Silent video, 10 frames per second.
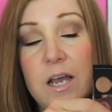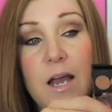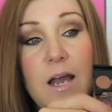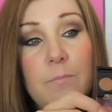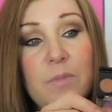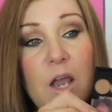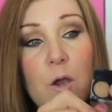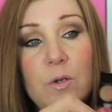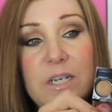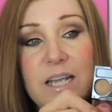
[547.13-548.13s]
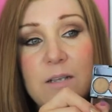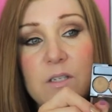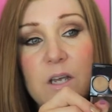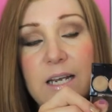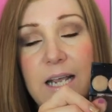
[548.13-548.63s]
The only
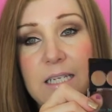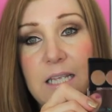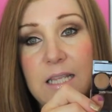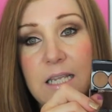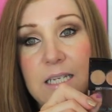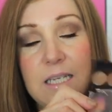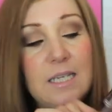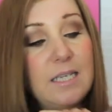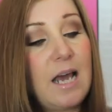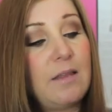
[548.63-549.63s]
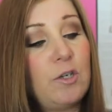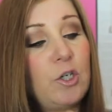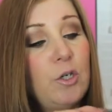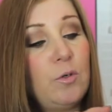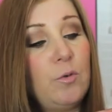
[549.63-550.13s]
downside I guess in these is that
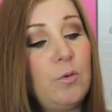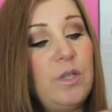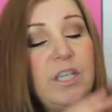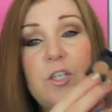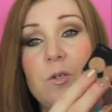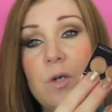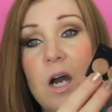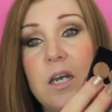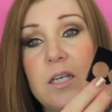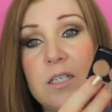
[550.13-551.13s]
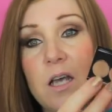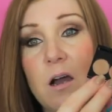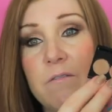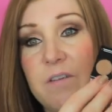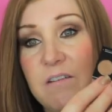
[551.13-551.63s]
these two colours
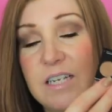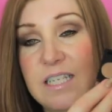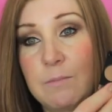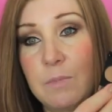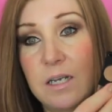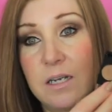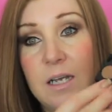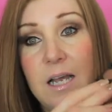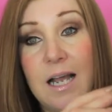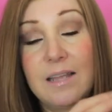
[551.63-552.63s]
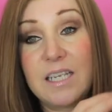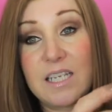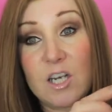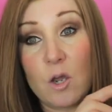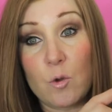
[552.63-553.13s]
are very similar, and
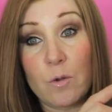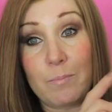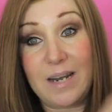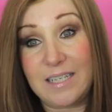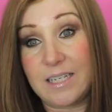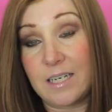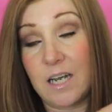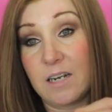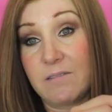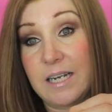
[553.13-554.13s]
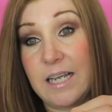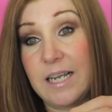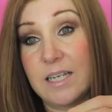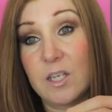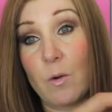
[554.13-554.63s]
there's no blending colour in
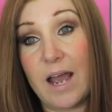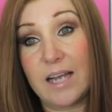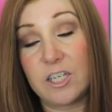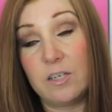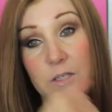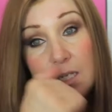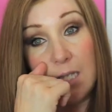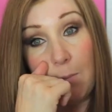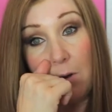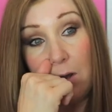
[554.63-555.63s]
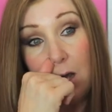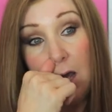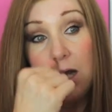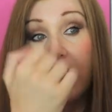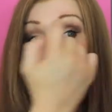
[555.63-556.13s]
here, so I had to use a separate
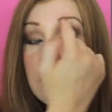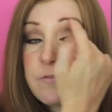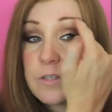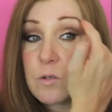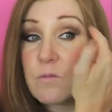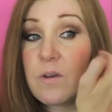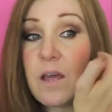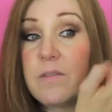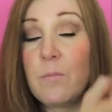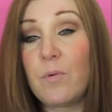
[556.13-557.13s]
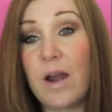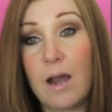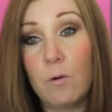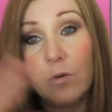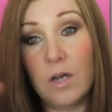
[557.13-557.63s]
colour for sort of like the
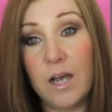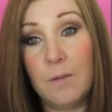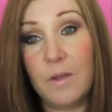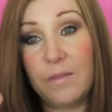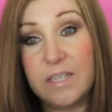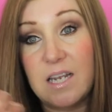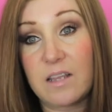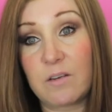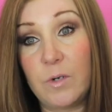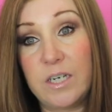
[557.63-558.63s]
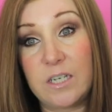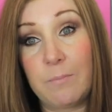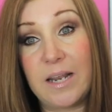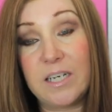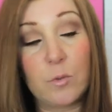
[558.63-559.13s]
brow, and there's nothing really to
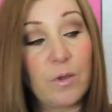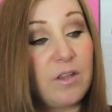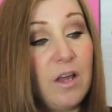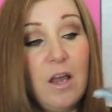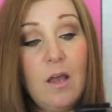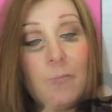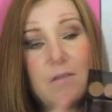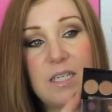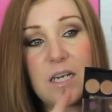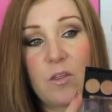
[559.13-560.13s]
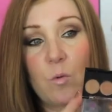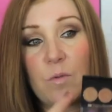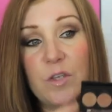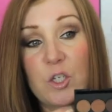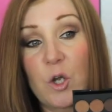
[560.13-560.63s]
blend with. But there is another
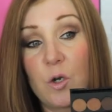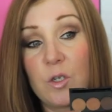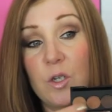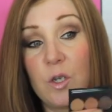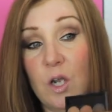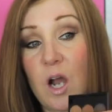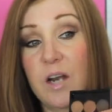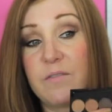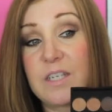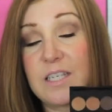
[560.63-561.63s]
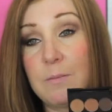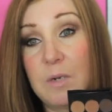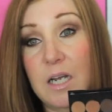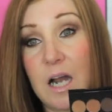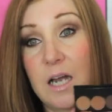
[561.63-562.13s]
one that's got kind of the
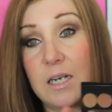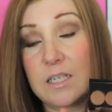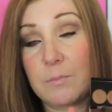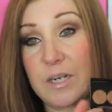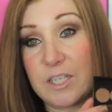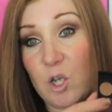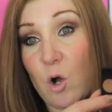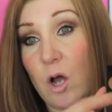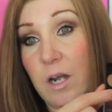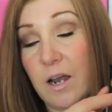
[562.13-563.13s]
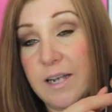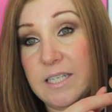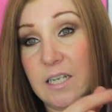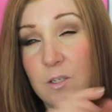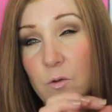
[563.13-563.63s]
similar colours, but it's got a
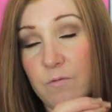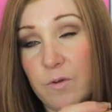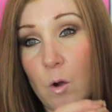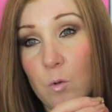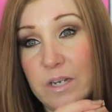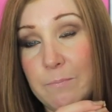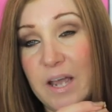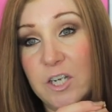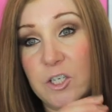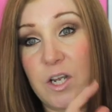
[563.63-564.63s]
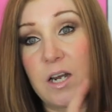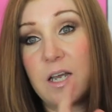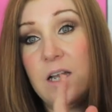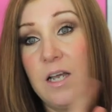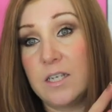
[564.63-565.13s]
lighter sort of goldy beige
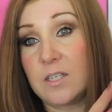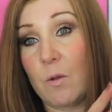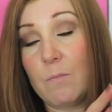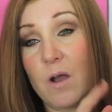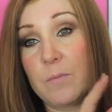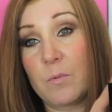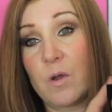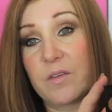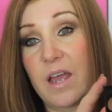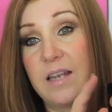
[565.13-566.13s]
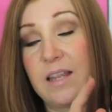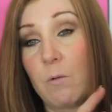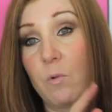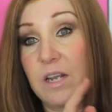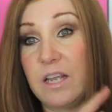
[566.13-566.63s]
colour, so it might be worth getting
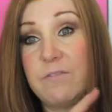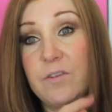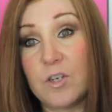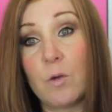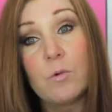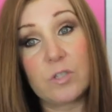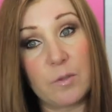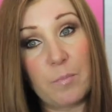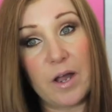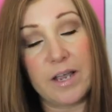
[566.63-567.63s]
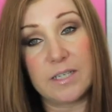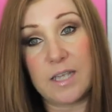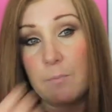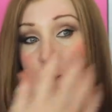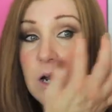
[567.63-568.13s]
that one if you don't want to buy a
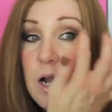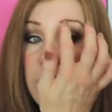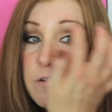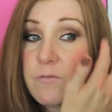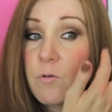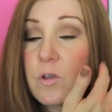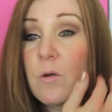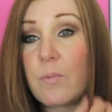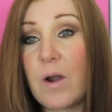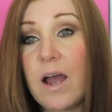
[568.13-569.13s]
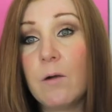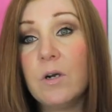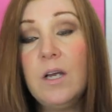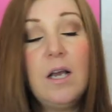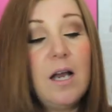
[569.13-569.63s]
separate colour for your brow.
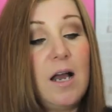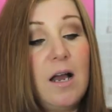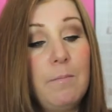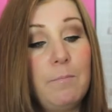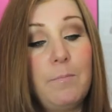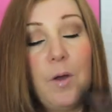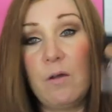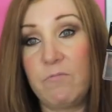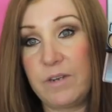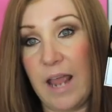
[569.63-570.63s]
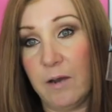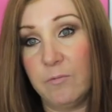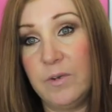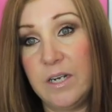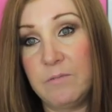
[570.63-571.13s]
But yeah,
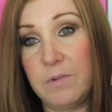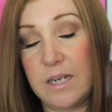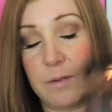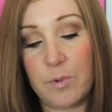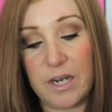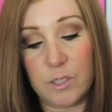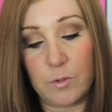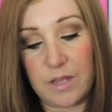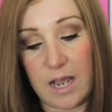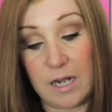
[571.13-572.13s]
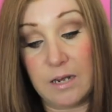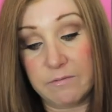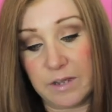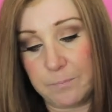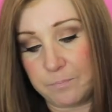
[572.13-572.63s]
really impressed with that,
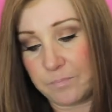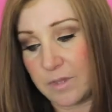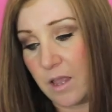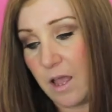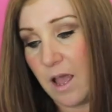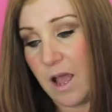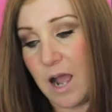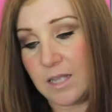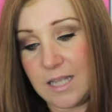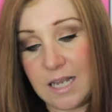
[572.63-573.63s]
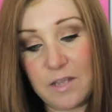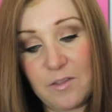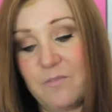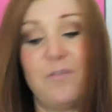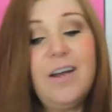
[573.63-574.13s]
love it. And then
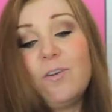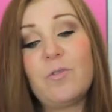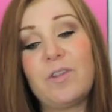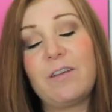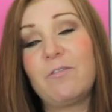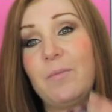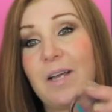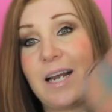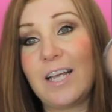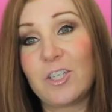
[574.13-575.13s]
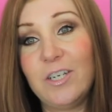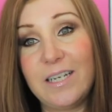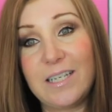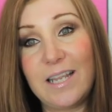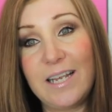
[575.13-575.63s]
the final thing from the collection
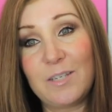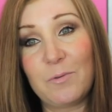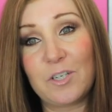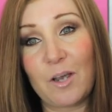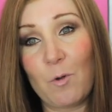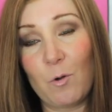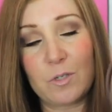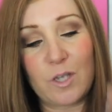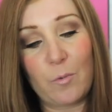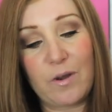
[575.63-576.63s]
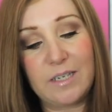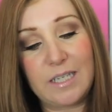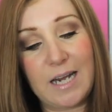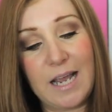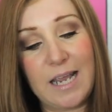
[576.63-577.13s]
is this, which I'm also wearing
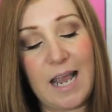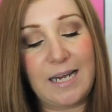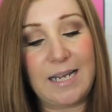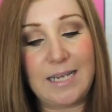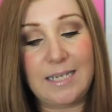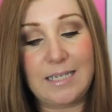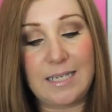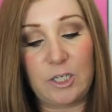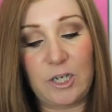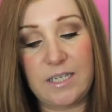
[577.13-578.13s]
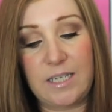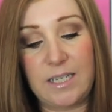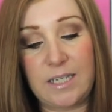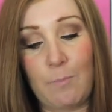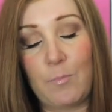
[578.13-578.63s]
today, and it is
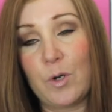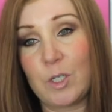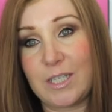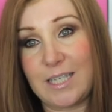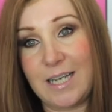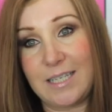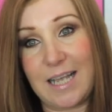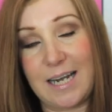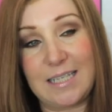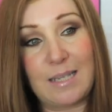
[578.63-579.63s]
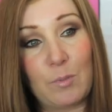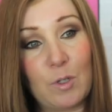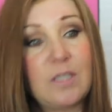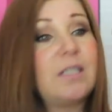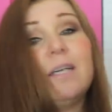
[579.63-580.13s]
Jessie's Bronze It, and it's a
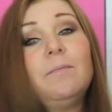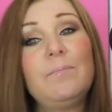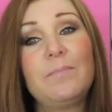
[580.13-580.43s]
bronzer.